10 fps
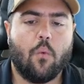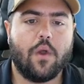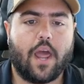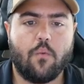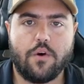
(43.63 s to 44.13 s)

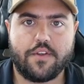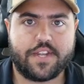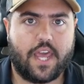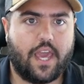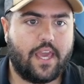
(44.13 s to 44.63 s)
what I will
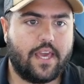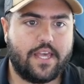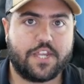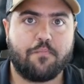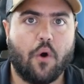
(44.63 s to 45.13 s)
say
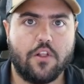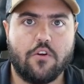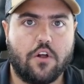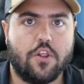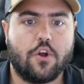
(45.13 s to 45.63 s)
is,
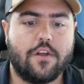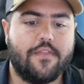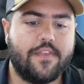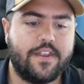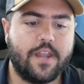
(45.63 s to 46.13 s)
spoiler alert,
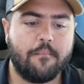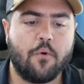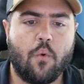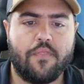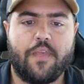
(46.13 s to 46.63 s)
the
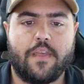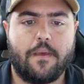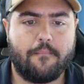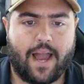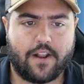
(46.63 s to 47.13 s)
number one thing
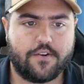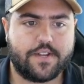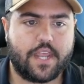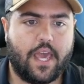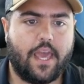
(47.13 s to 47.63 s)
that
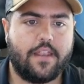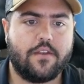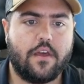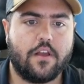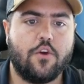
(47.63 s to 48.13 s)
matters,
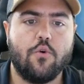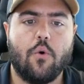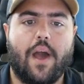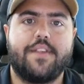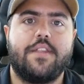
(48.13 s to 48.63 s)
and
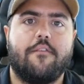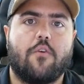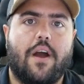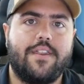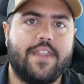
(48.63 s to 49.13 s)
Google has
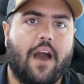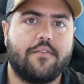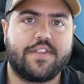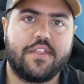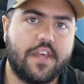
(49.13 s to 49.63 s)
never
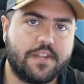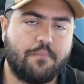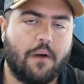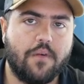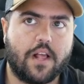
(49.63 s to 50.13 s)
announced this
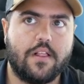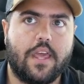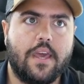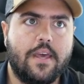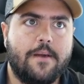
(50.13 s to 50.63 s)

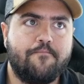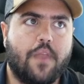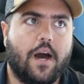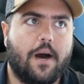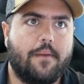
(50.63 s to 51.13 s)
publicly
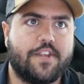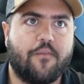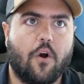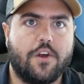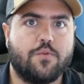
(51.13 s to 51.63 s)
as
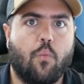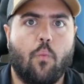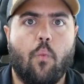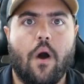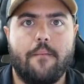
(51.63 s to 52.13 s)
far as
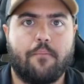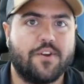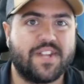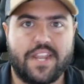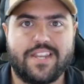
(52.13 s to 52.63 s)
what
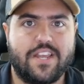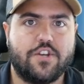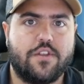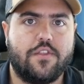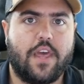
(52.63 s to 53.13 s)

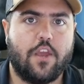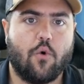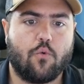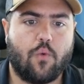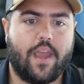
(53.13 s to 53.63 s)
percentage that
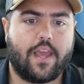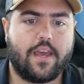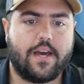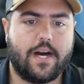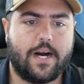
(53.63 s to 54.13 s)
your rank,